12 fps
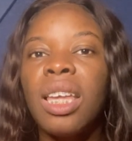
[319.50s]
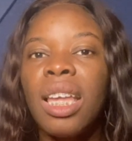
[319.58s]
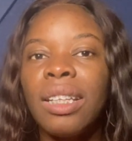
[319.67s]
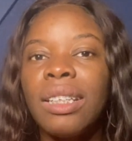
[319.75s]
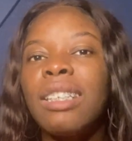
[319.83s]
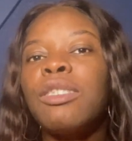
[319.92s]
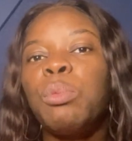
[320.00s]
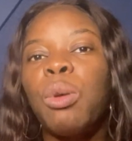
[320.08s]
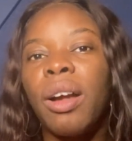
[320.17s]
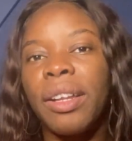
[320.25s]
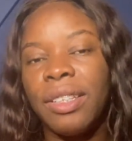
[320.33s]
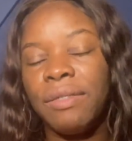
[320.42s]
This
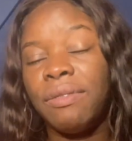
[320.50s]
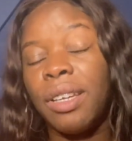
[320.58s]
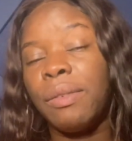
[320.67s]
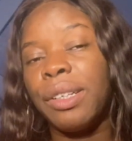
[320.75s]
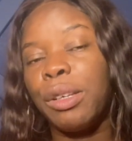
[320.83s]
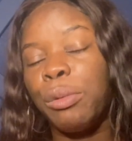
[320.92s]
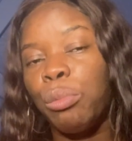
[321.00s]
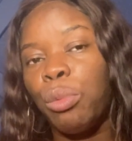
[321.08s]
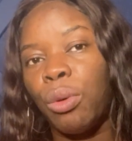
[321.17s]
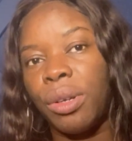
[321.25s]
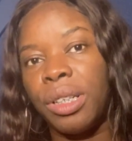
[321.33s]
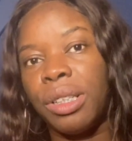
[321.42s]
part is very
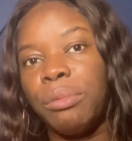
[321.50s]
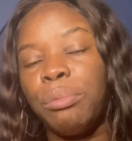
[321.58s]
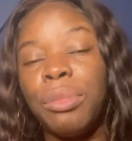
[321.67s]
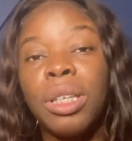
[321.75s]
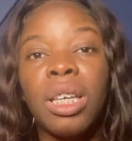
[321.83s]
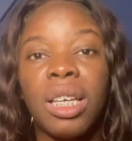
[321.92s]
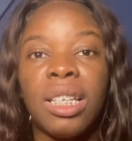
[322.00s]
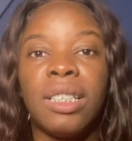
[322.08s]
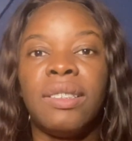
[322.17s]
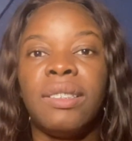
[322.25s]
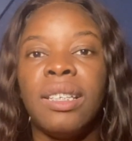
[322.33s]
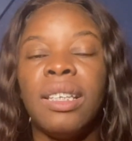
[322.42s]
important
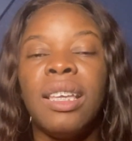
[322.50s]
because